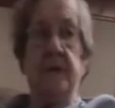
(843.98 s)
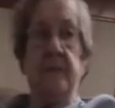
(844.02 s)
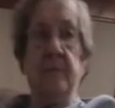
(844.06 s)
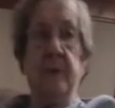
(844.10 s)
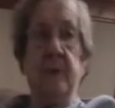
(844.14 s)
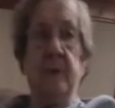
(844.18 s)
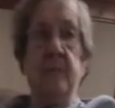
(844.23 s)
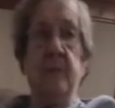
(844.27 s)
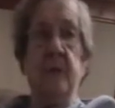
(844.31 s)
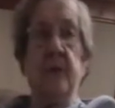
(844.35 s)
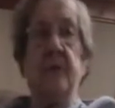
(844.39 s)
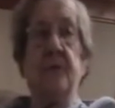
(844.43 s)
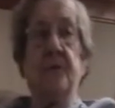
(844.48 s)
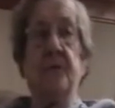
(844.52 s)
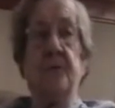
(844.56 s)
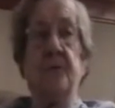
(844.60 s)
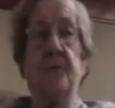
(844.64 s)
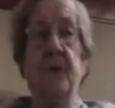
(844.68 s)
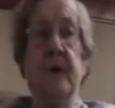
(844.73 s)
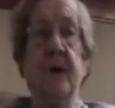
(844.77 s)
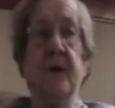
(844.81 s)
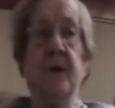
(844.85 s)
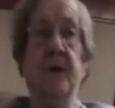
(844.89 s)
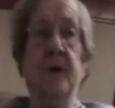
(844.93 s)
My brother
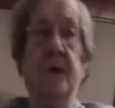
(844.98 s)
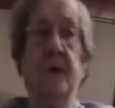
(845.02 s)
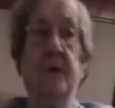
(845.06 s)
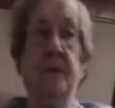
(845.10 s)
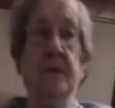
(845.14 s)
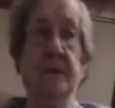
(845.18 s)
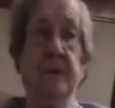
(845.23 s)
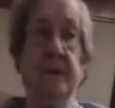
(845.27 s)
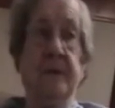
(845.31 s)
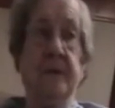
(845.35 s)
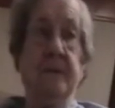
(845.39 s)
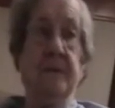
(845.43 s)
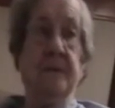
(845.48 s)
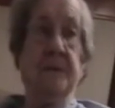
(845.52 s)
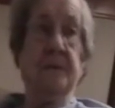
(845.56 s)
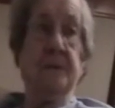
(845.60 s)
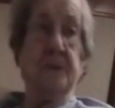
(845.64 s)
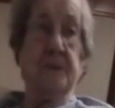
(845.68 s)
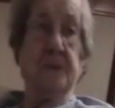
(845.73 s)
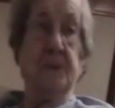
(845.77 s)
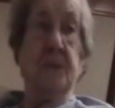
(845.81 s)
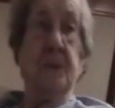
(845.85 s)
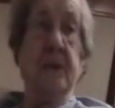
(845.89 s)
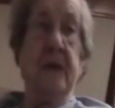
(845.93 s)
Frank always
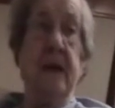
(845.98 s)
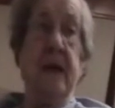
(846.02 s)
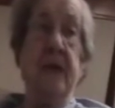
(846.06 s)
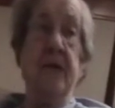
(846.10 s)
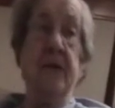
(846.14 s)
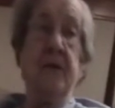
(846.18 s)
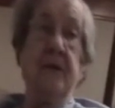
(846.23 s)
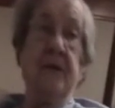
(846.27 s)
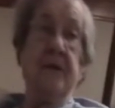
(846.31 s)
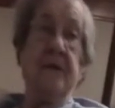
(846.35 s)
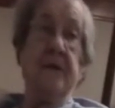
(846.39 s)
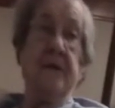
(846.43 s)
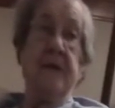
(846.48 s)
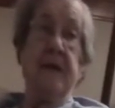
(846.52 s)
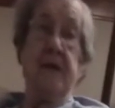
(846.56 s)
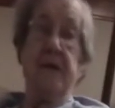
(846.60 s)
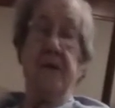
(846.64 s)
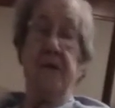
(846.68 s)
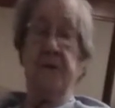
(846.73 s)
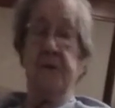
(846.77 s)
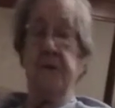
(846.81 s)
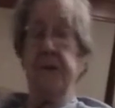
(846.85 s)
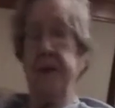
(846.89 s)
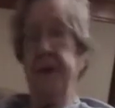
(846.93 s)
was going out on
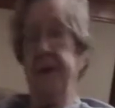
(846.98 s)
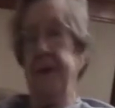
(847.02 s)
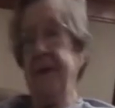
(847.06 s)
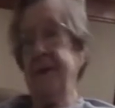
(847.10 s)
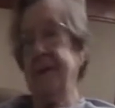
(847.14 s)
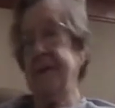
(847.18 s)
Saturday.